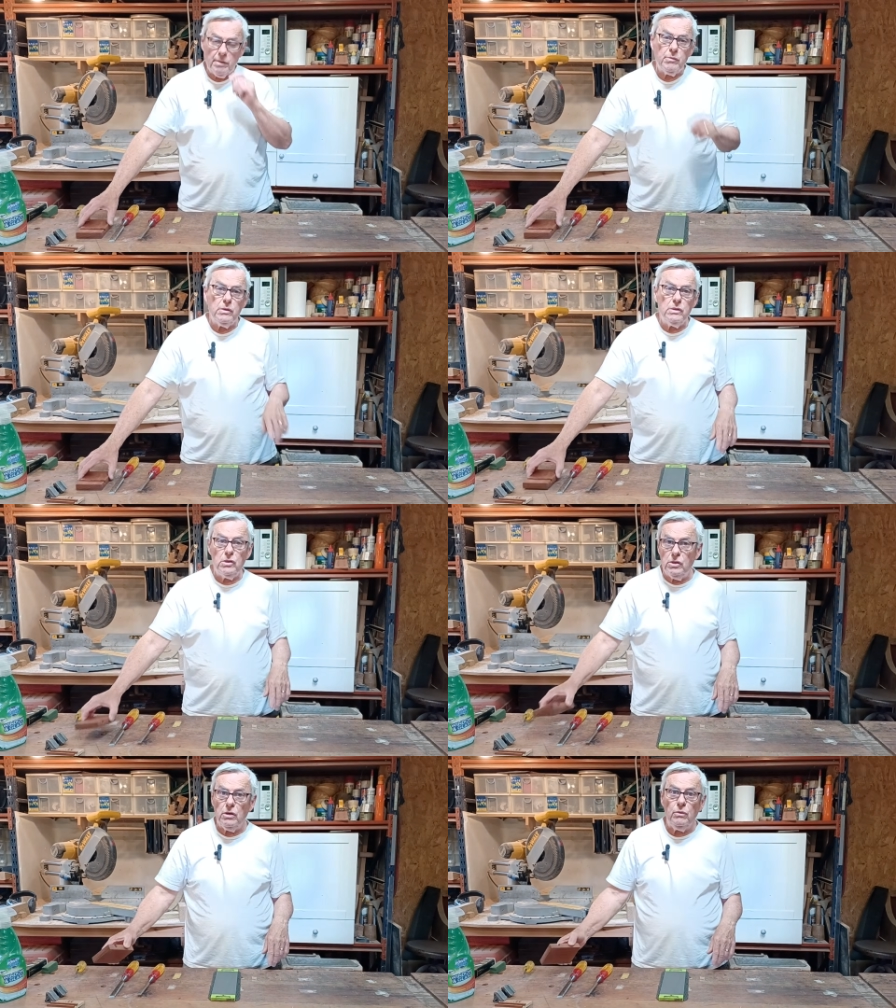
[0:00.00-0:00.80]
I'm going to
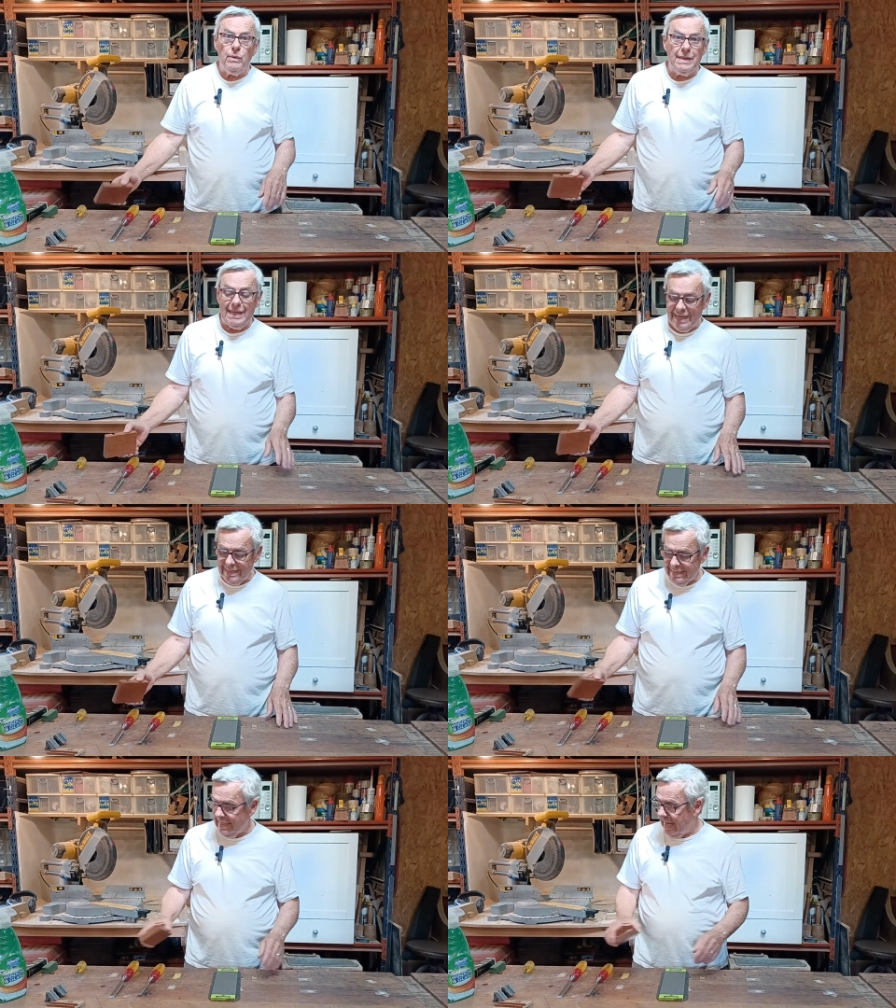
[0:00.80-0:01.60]
do with
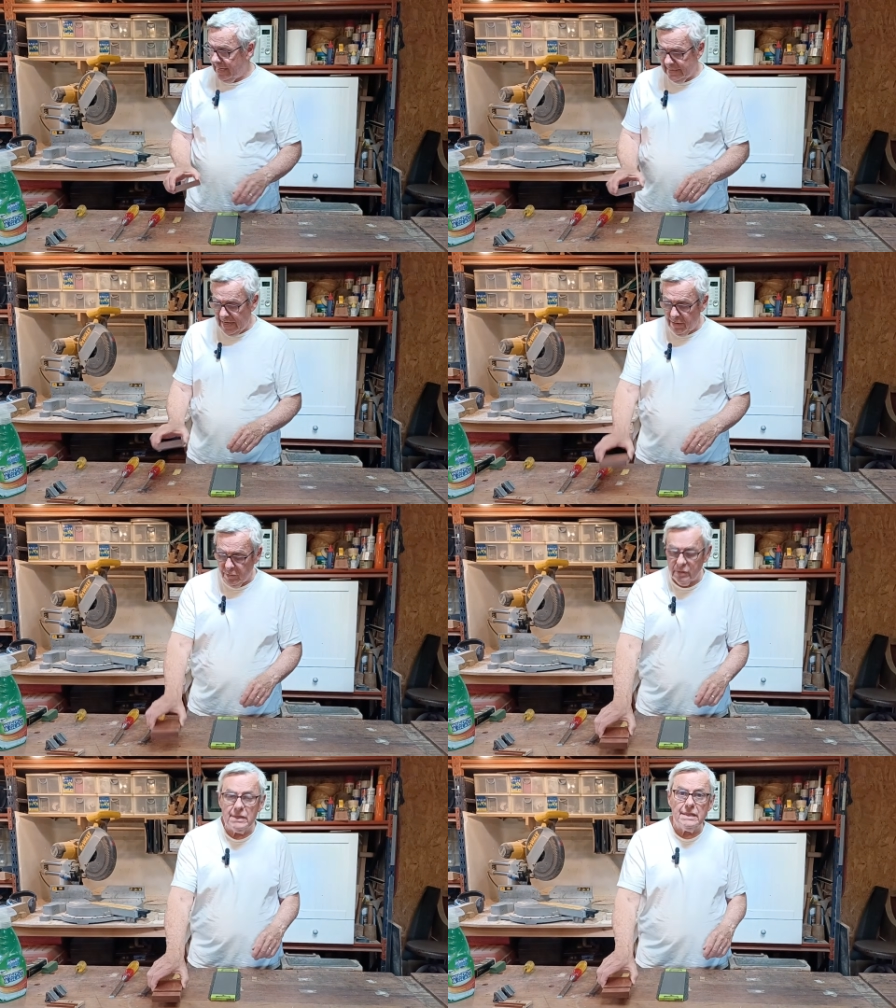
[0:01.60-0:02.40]
this is I'm
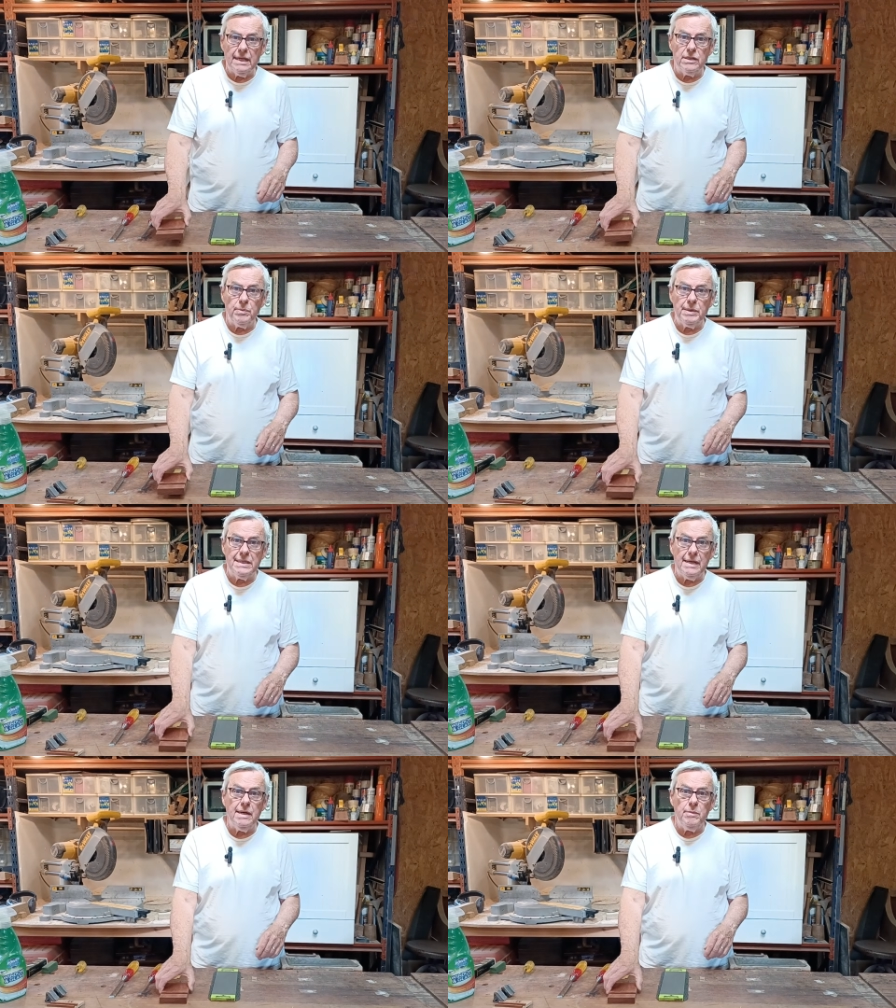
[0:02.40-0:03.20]
going to set up a
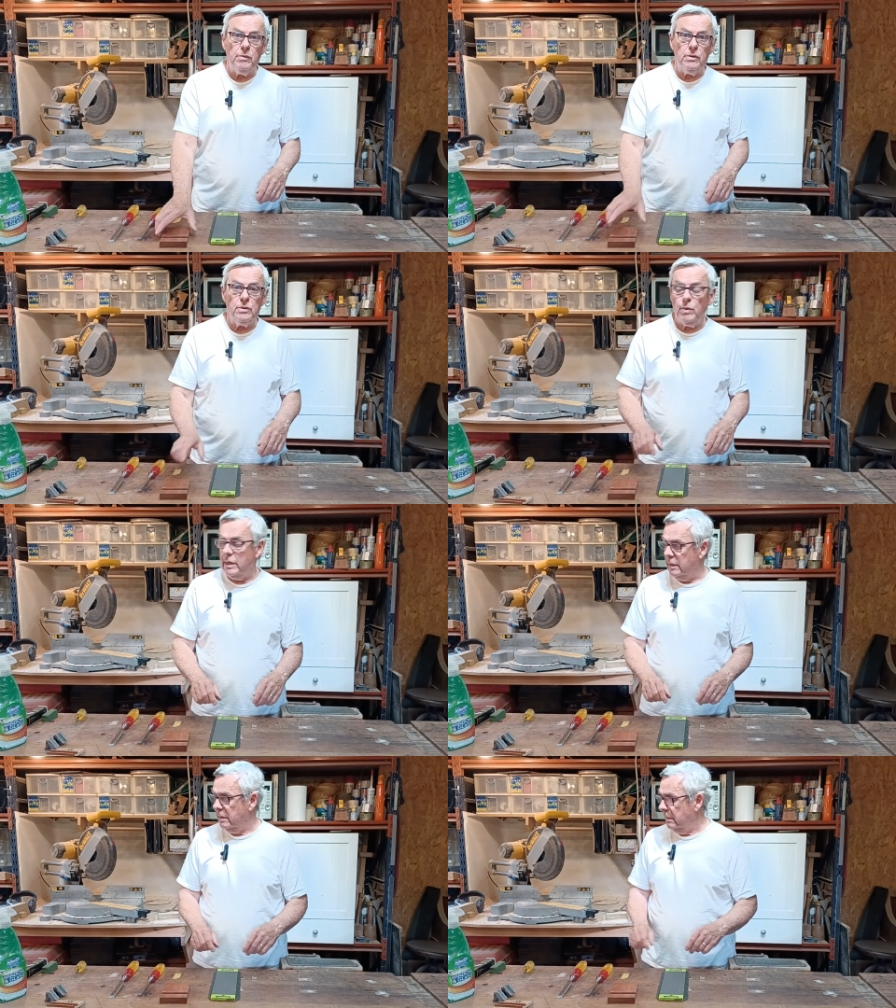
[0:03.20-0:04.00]
timer as well.